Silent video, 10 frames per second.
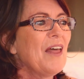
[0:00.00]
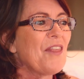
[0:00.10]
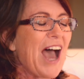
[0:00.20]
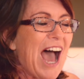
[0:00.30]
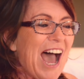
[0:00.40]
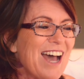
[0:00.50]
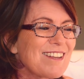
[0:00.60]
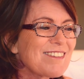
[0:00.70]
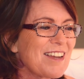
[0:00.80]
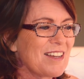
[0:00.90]
The
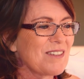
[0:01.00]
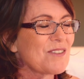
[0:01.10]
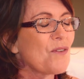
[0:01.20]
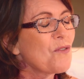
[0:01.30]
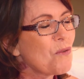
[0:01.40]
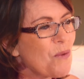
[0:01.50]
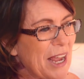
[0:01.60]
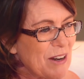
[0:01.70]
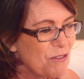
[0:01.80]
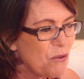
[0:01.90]
R stands for
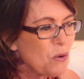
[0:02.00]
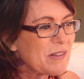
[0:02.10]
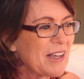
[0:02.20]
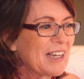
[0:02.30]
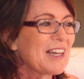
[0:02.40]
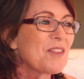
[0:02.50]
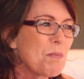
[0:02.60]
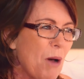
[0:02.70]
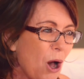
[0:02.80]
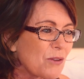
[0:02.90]
reinforcing the
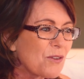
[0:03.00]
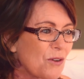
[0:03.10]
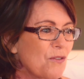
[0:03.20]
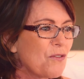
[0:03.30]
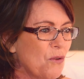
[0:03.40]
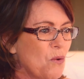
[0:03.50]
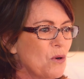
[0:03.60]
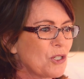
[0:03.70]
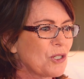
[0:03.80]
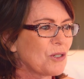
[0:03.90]
positive
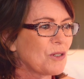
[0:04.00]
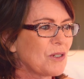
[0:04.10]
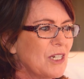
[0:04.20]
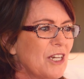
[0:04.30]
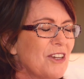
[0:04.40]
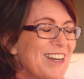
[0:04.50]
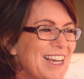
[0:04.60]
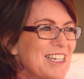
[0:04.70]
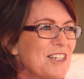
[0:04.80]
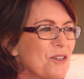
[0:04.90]
thought. You
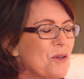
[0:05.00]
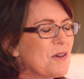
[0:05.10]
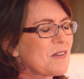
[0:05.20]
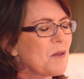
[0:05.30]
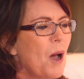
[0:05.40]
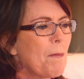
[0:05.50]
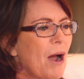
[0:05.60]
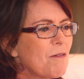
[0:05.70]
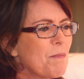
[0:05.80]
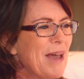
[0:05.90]
need to do this by
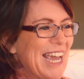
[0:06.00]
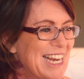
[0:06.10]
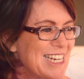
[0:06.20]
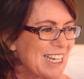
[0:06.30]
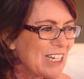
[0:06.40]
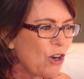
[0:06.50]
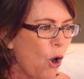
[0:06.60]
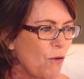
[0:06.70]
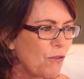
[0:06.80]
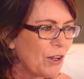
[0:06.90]
repeating it
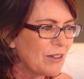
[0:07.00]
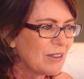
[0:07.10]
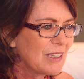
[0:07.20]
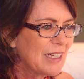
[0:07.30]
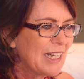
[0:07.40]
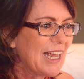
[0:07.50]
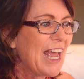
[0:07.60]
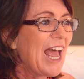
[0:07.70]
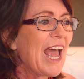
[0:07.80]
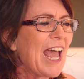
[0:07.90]
often.
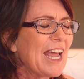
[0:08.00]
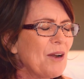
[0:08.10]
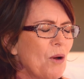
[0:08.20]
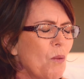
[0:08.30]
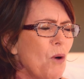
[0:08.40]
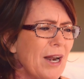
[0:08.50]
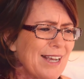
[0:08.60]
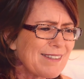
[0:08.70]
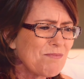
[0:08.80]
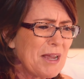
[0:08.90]
And what
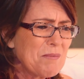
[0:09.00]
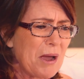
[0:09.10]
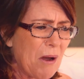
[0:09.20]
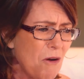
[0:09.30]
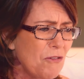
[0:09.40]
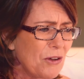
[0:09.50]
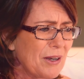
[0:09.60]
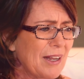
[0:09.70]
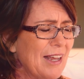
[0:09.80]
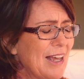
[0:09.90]
I mean by
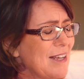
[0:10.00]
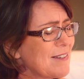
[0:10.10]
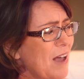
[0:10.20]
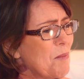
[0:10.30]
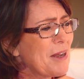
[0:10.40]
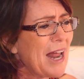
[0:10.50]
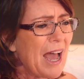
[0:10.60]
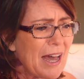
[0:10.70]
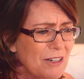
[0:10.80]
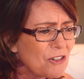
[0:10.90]
often is I mean
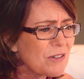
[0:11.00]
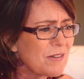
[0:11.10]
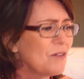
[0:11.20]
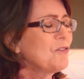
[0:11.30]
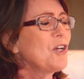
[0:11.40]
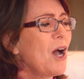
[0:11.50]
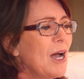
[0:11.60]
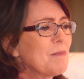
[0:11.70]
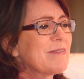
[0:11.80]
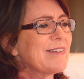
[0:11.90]
hundreds of
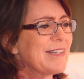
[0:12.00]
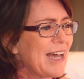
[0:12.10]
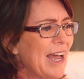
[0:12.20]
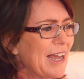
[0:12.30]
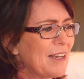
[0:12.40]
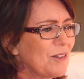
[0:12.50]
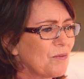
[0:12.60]
times a day.